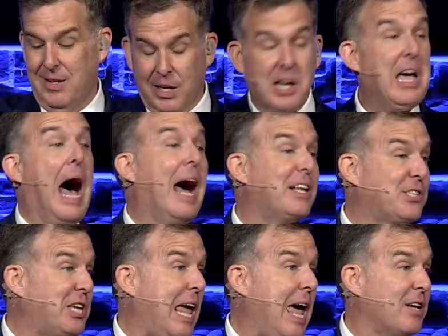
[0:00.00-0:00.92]
God
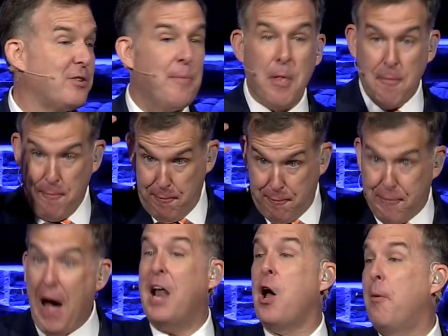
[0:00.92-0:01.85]
says,
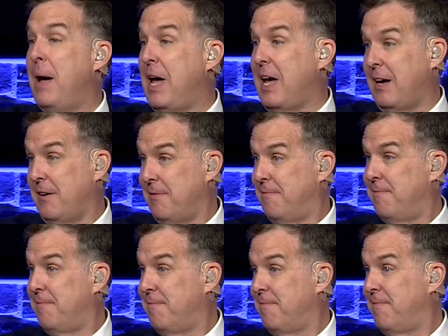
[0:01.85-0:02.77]
follow me.
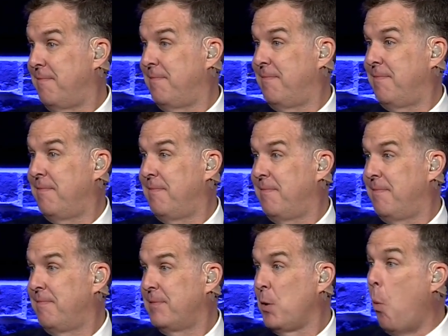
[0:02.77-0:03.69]

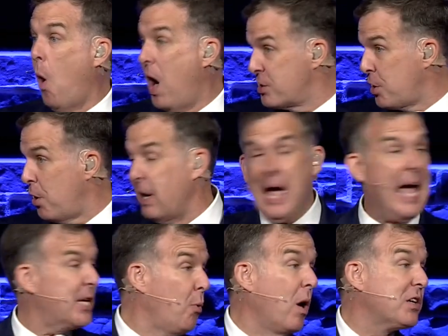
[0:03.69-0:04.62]
One's going to
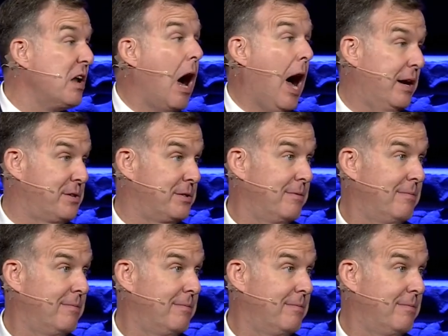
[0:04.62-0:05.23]
last, one's not.